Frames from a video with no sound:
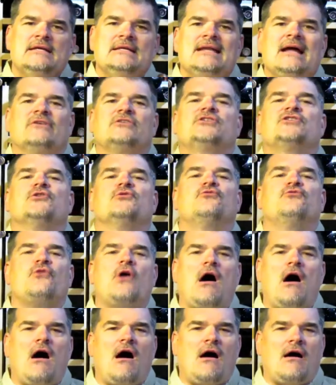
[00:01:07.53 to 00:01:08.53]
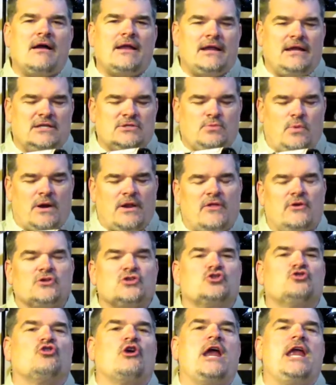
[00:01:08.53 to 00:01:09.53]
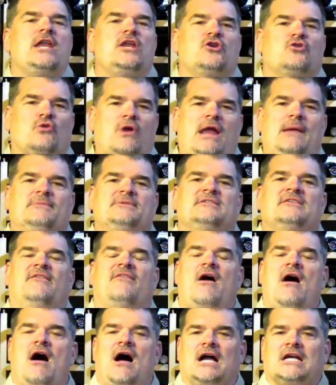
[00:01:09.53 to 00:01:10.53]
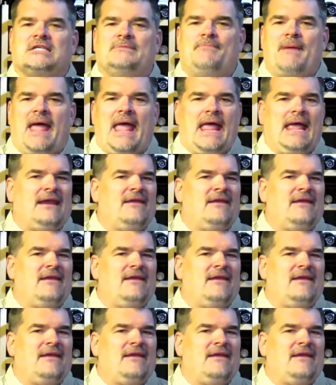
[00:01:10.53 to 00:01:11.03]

Now, Syrah is one of those great grapes of Hawke's Bay,